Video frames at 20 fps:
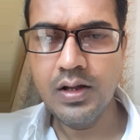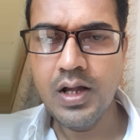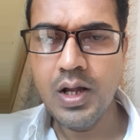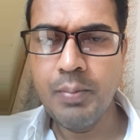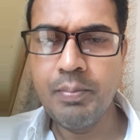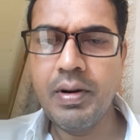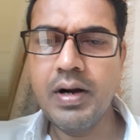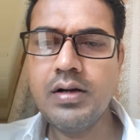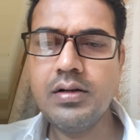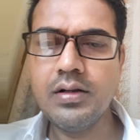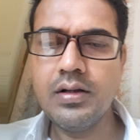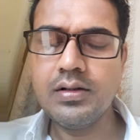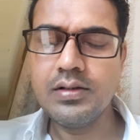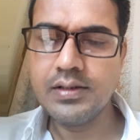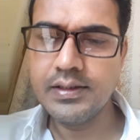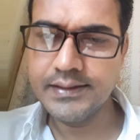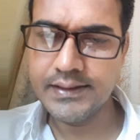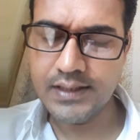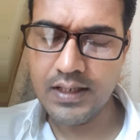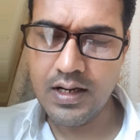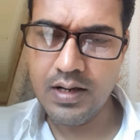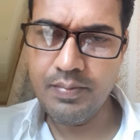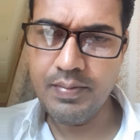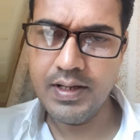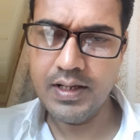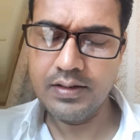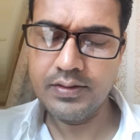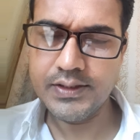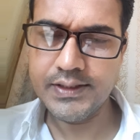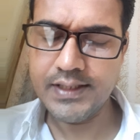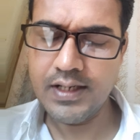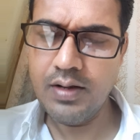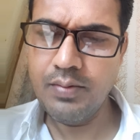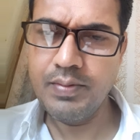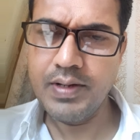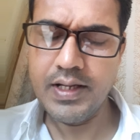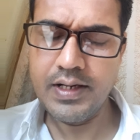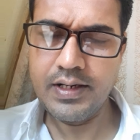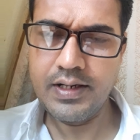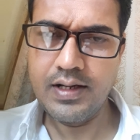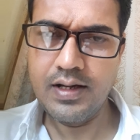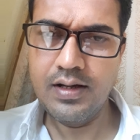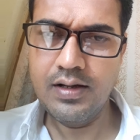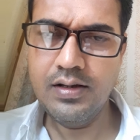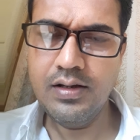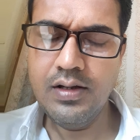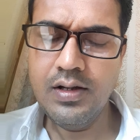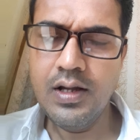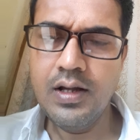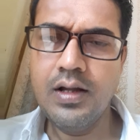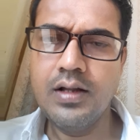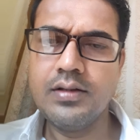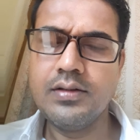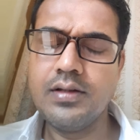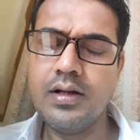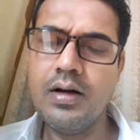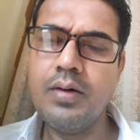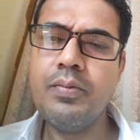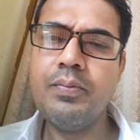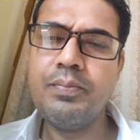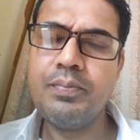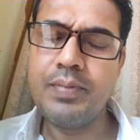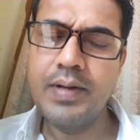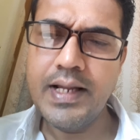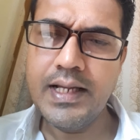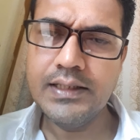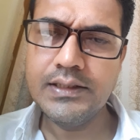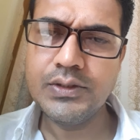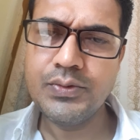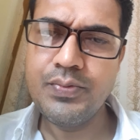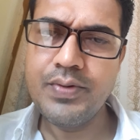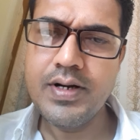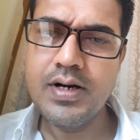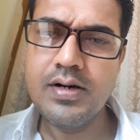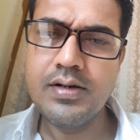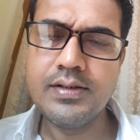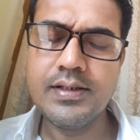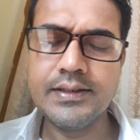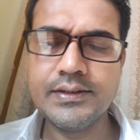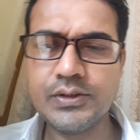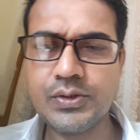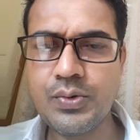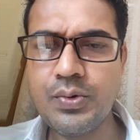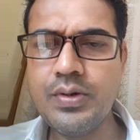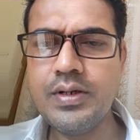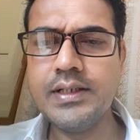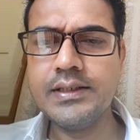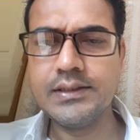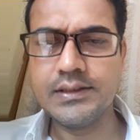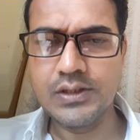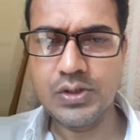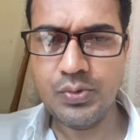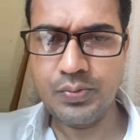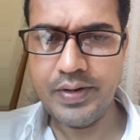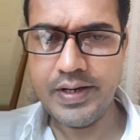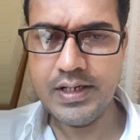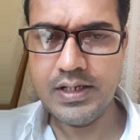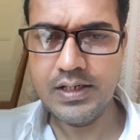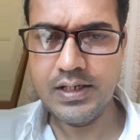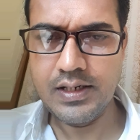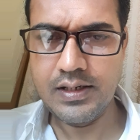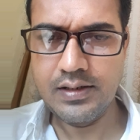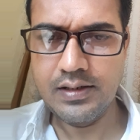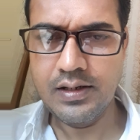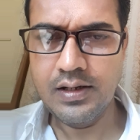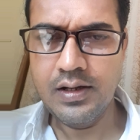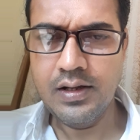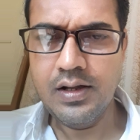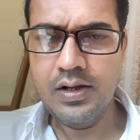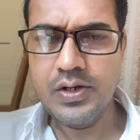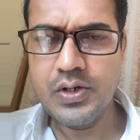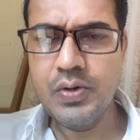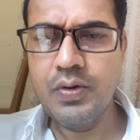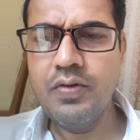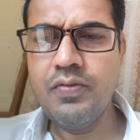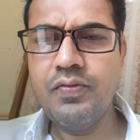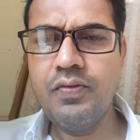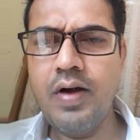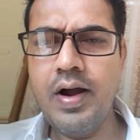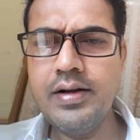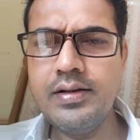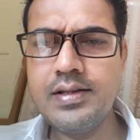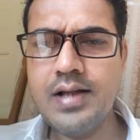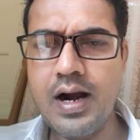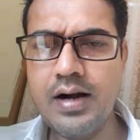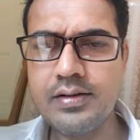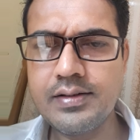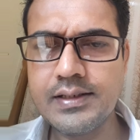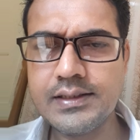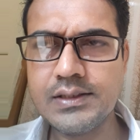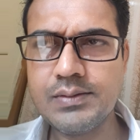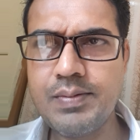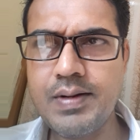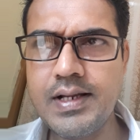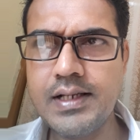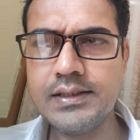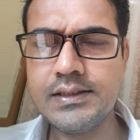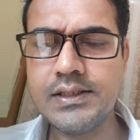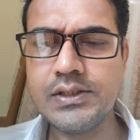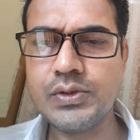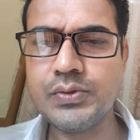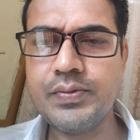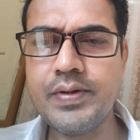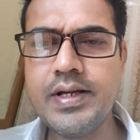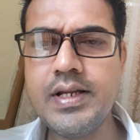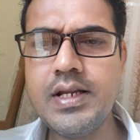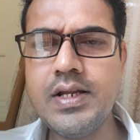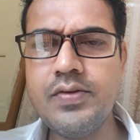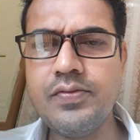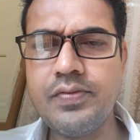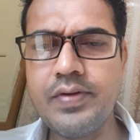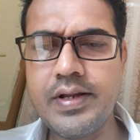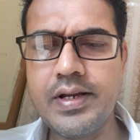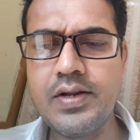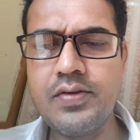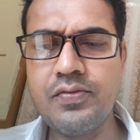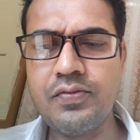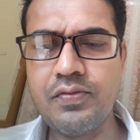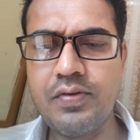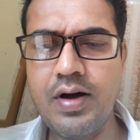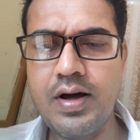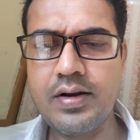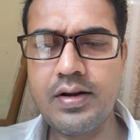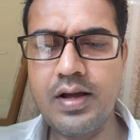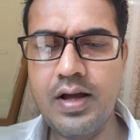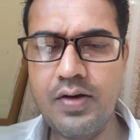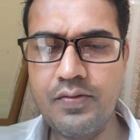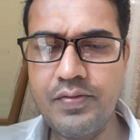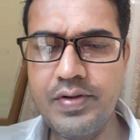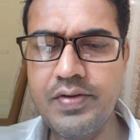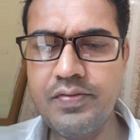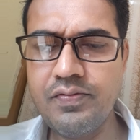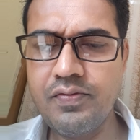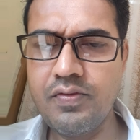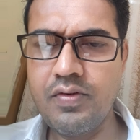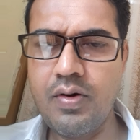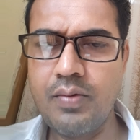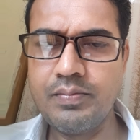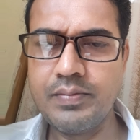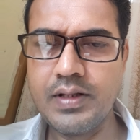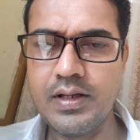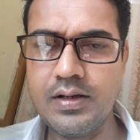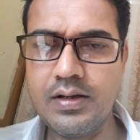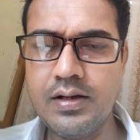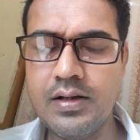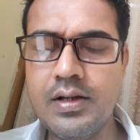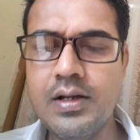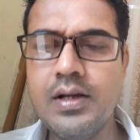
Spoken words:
But the slum area, the place where the school is situated, you'll find that this place is very far away from the